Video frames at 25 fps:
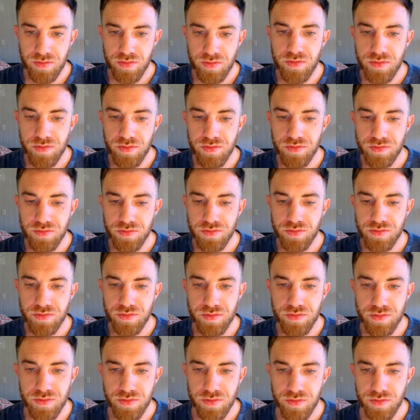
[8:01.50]

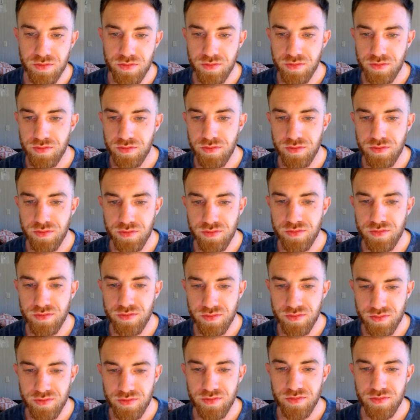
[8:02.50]

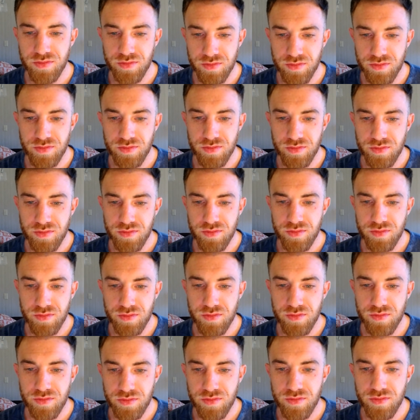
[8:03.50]

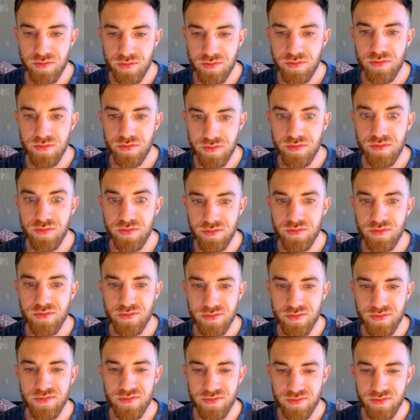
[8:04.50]

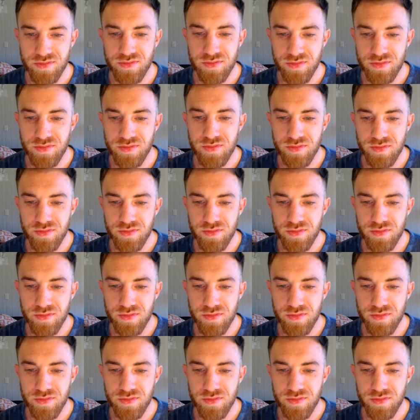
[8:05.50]
The person shown says nothing.